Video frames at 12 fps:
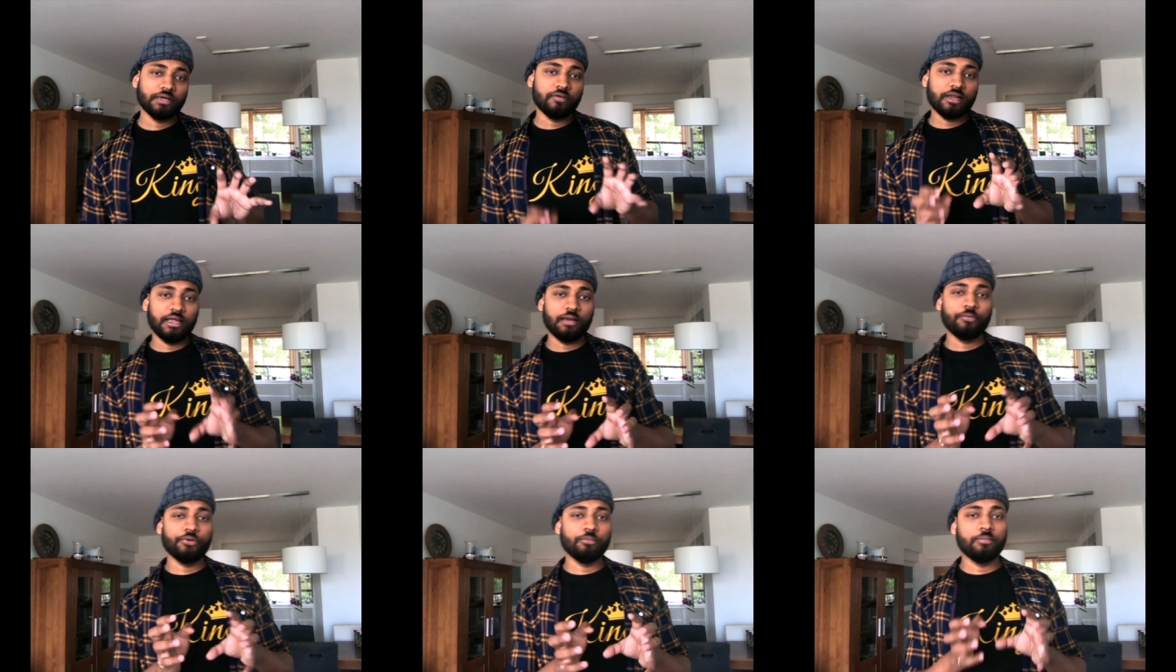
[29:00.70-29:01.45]
it will
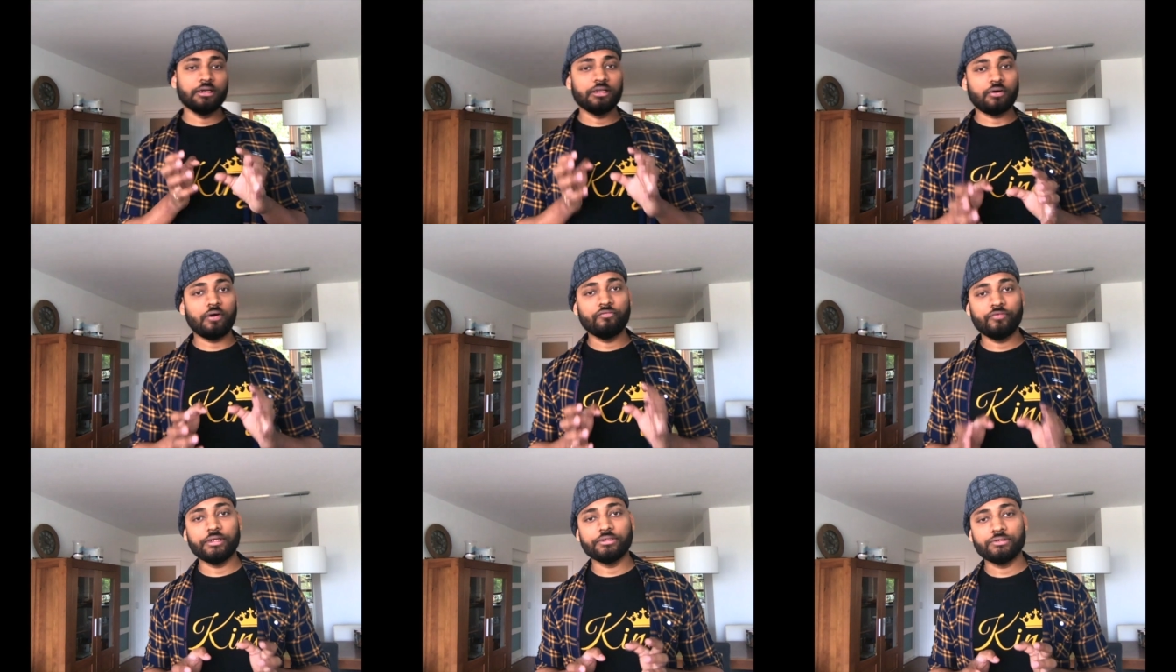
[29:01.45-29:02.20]
help you to build the
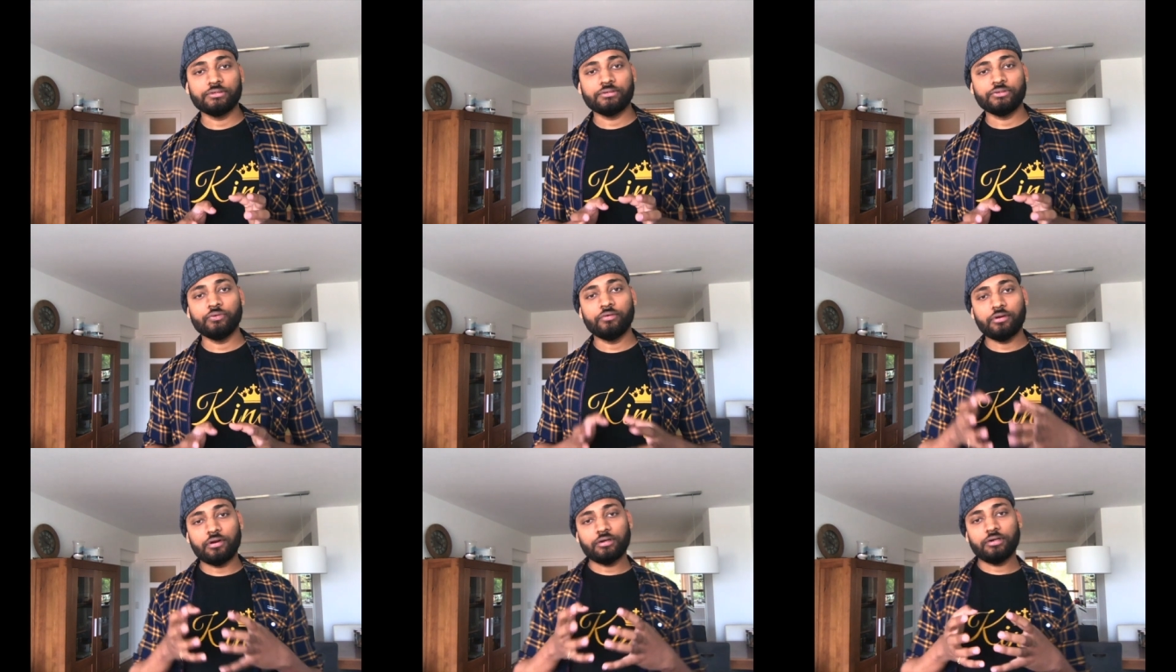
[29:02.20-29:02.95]
confidence, you
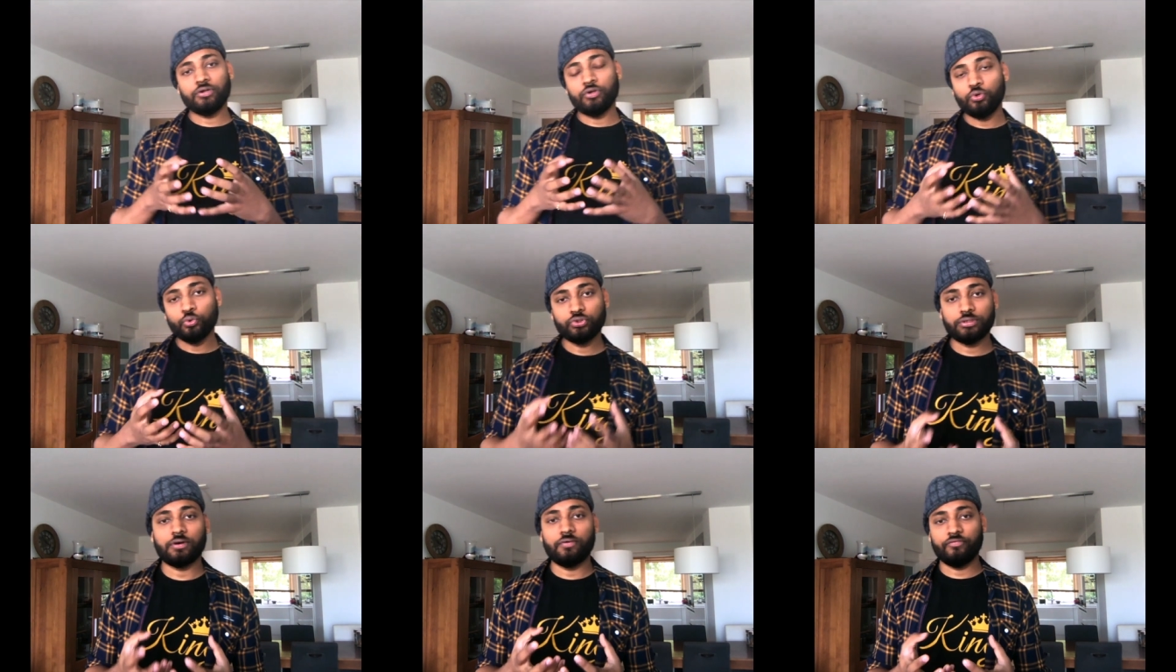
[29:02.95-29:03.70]
will not lose
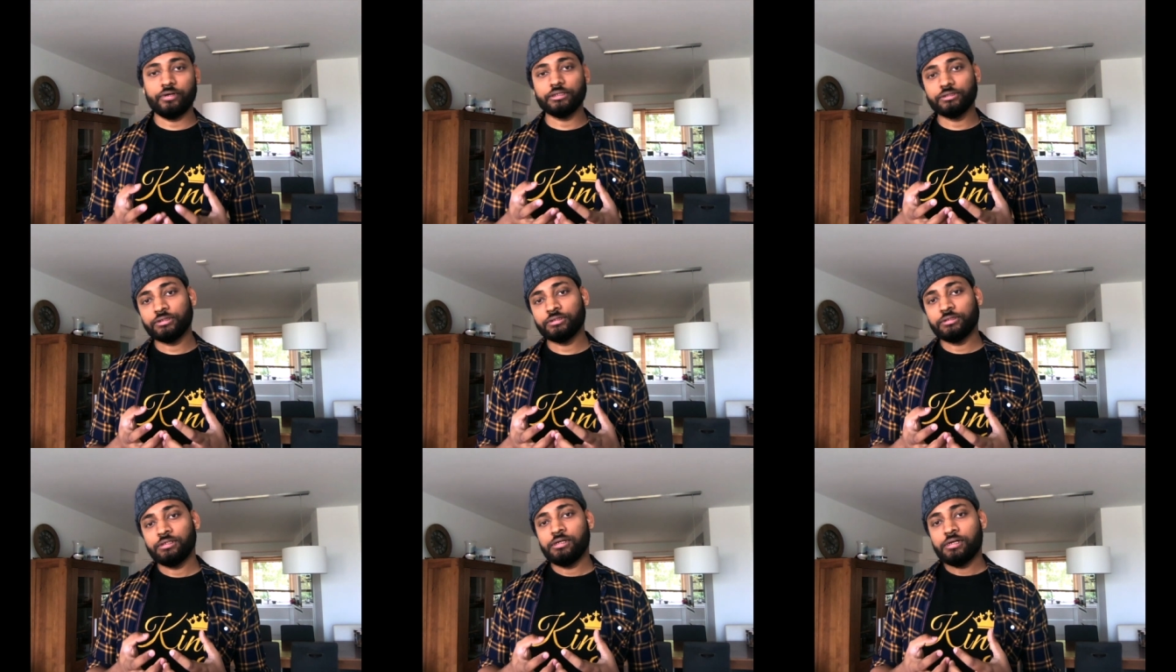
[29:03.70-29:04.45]
the confidence.
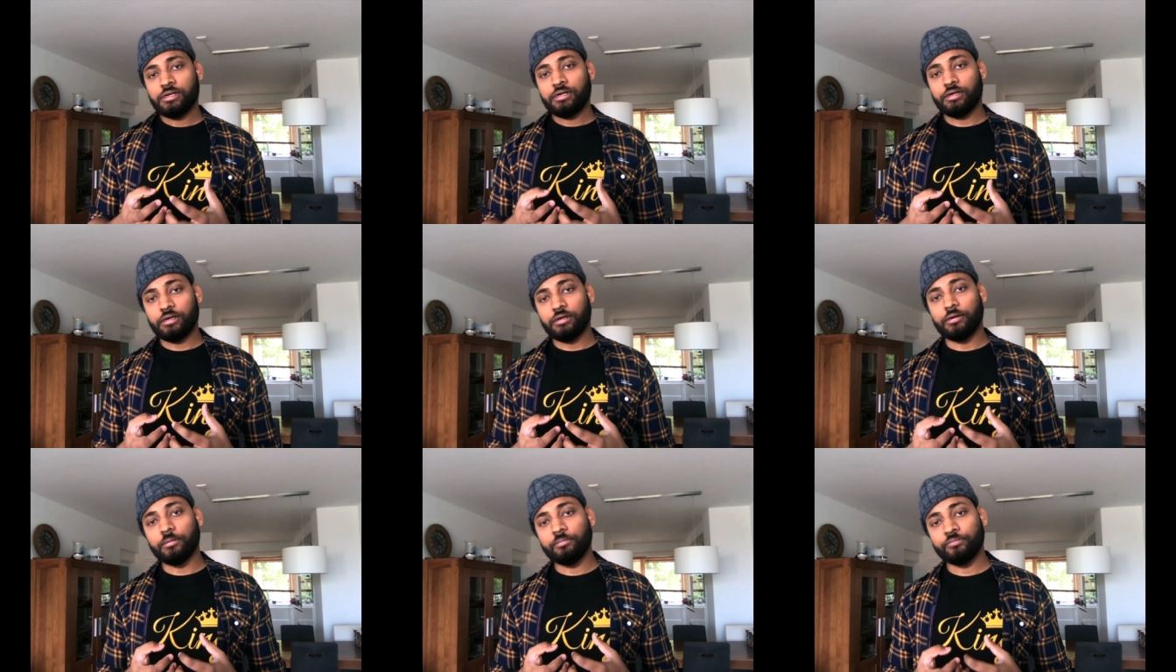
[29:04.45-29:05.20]

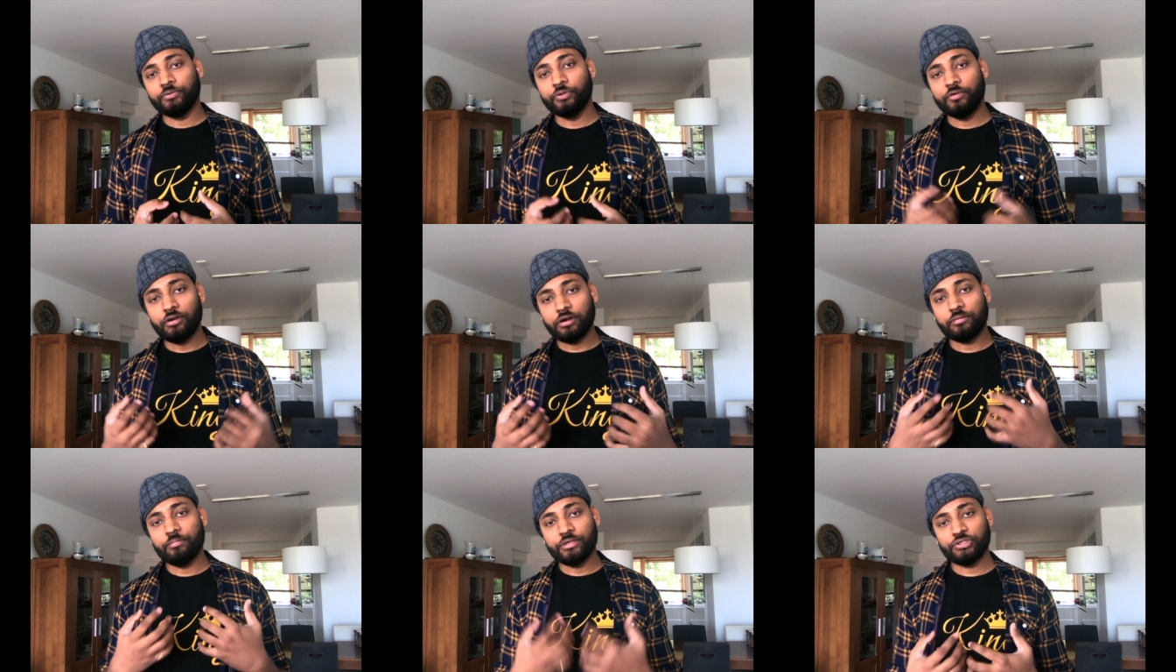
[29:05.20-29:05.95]
You will
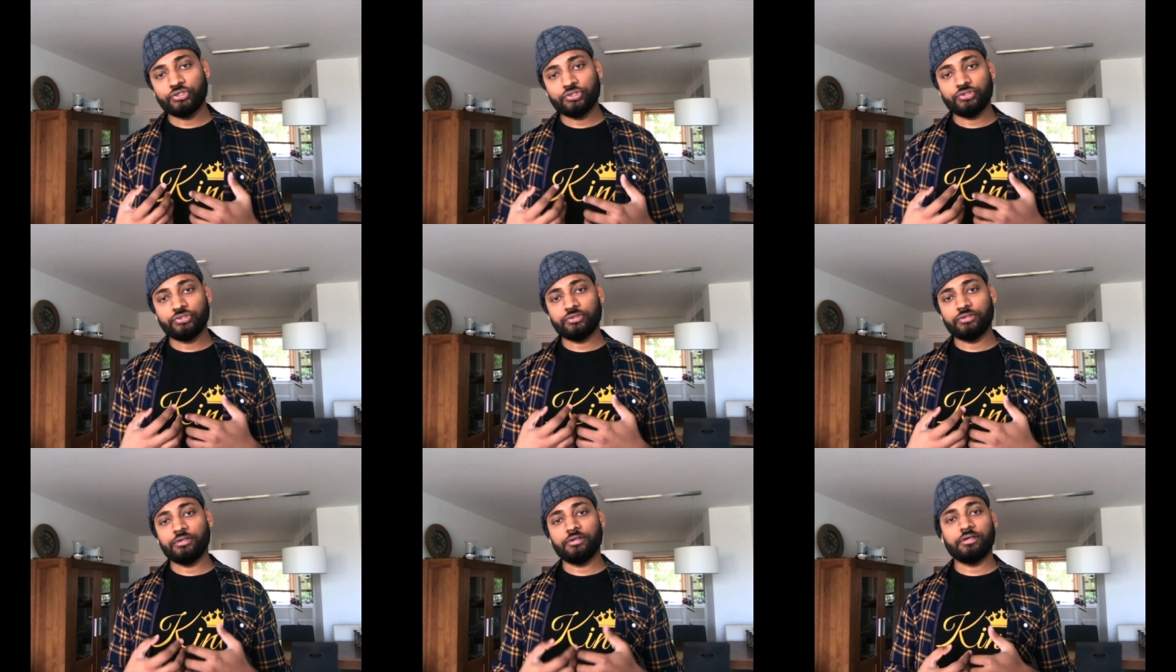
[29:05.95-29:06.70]
not
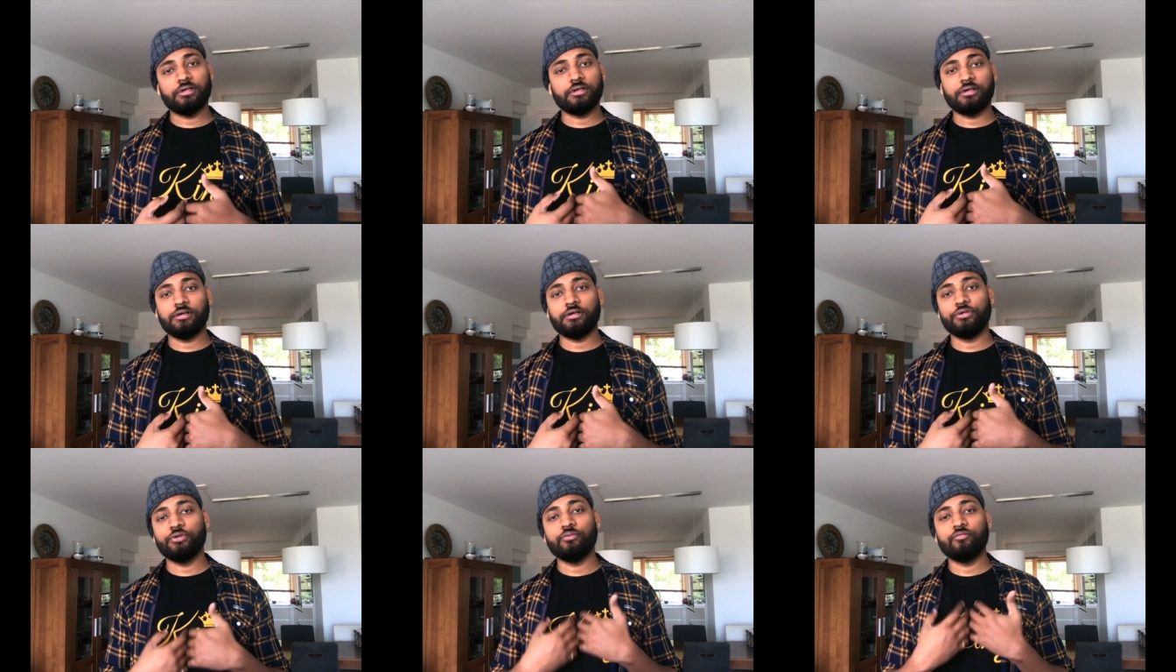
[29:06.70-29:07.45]
miss.
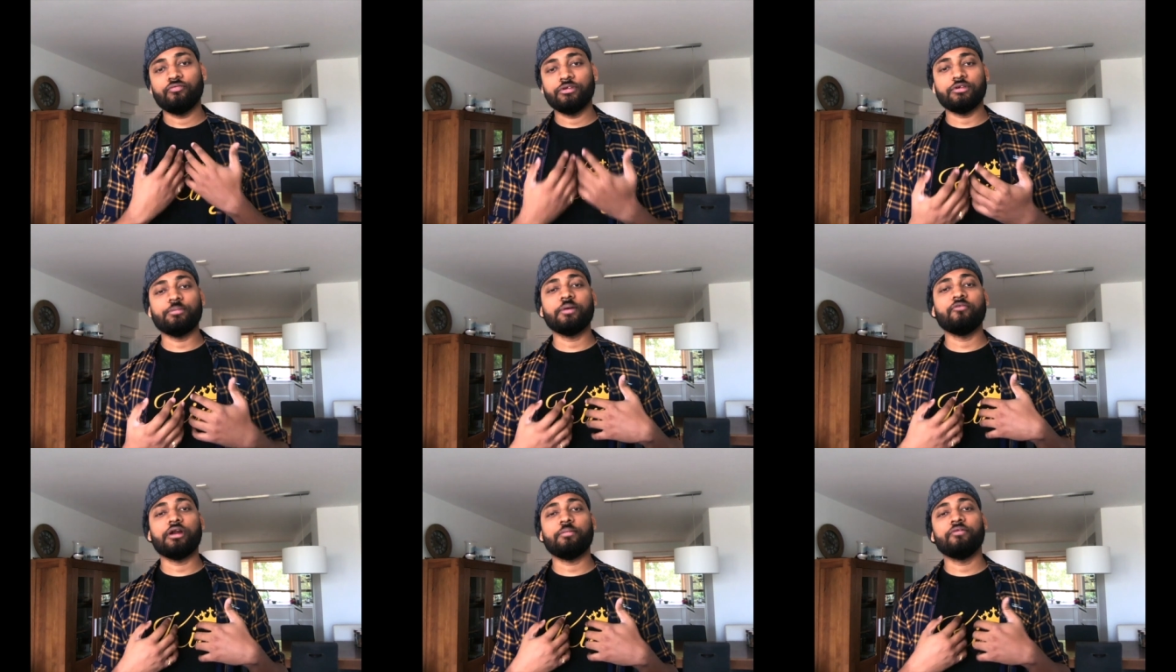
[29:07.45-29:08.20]

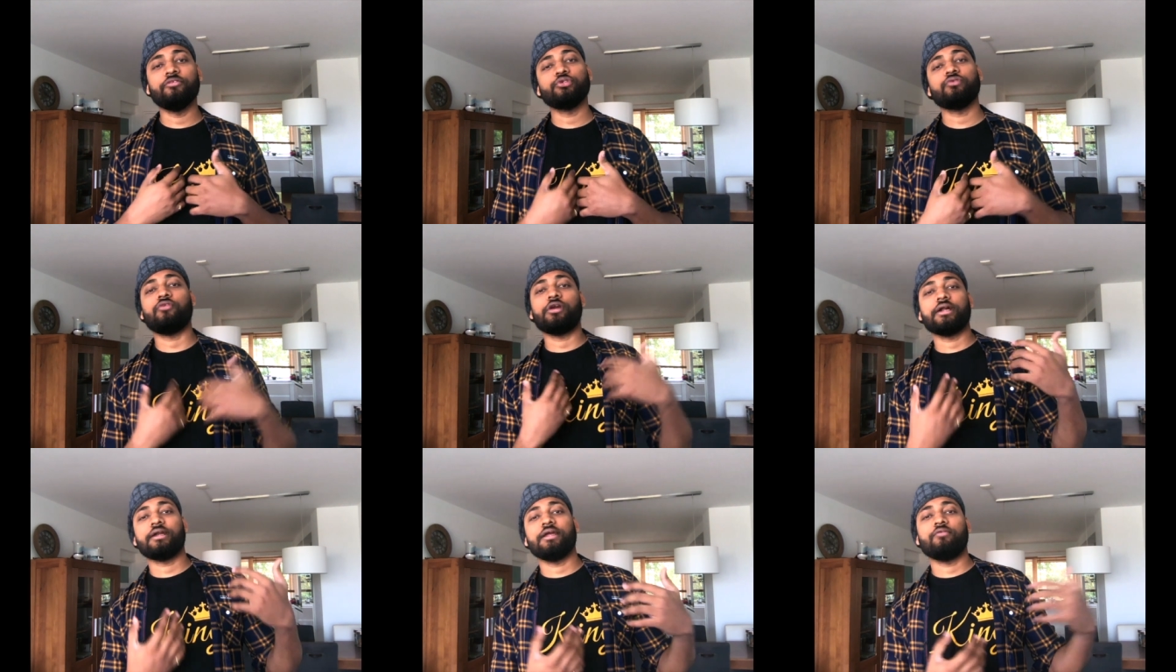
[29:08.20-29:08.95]
Sometimes what happens, we used to
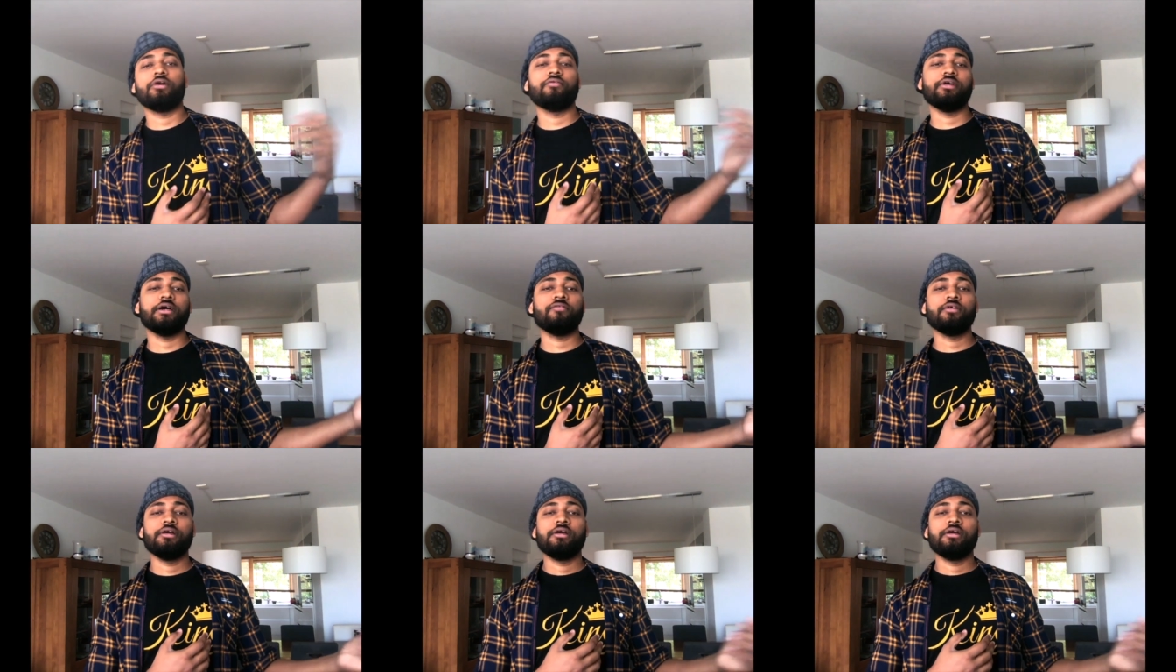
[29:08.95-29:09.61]
forget like what we have